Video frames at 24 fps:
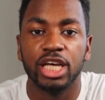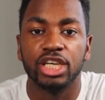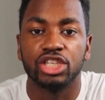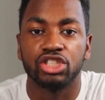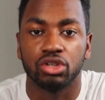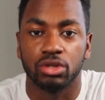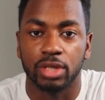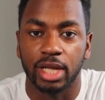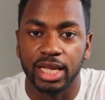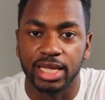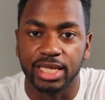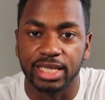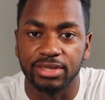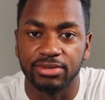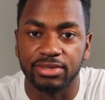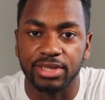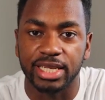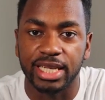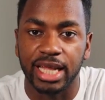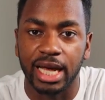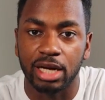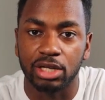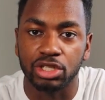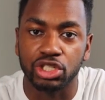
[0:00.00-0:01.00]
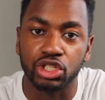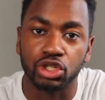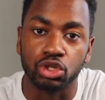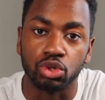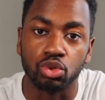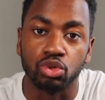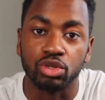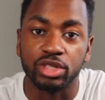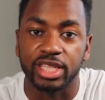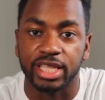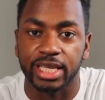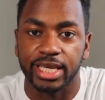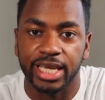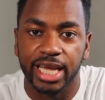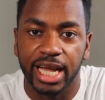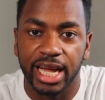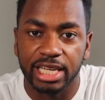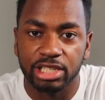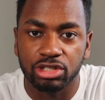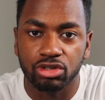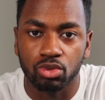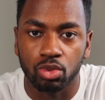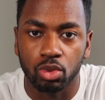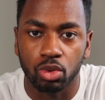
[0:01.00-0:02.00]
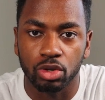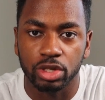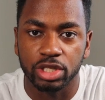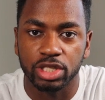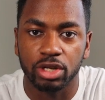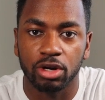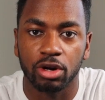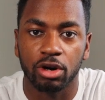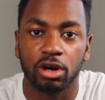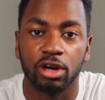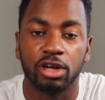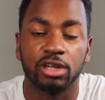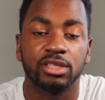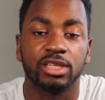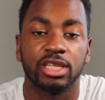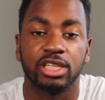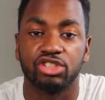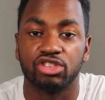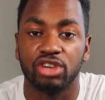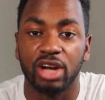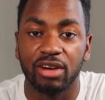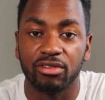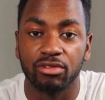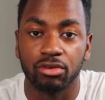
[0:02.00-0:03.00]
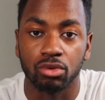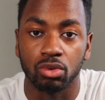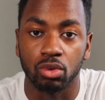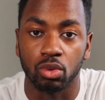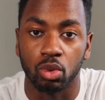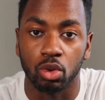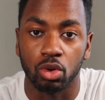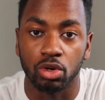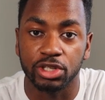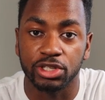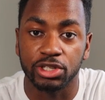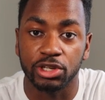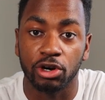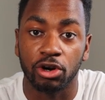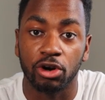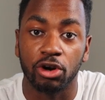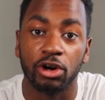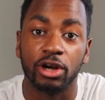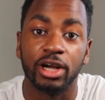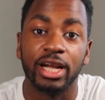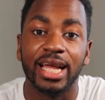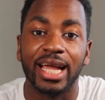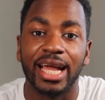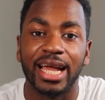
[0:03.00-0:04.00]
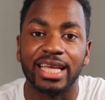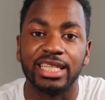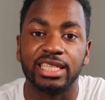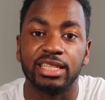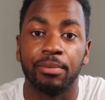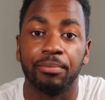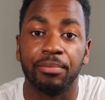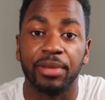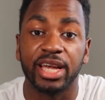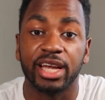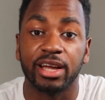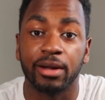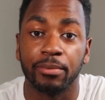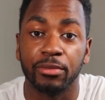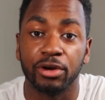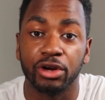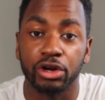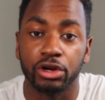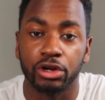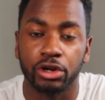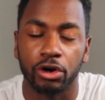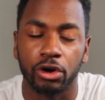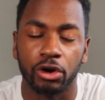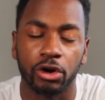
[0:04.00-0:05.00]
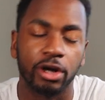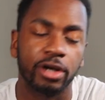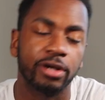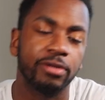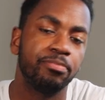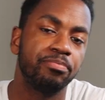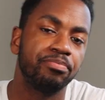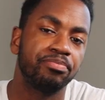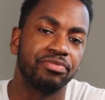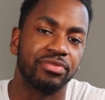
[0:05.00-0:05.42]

So that leaves it down to the Cash Rewards card, the Travel Rewards card, and the BankAmericard.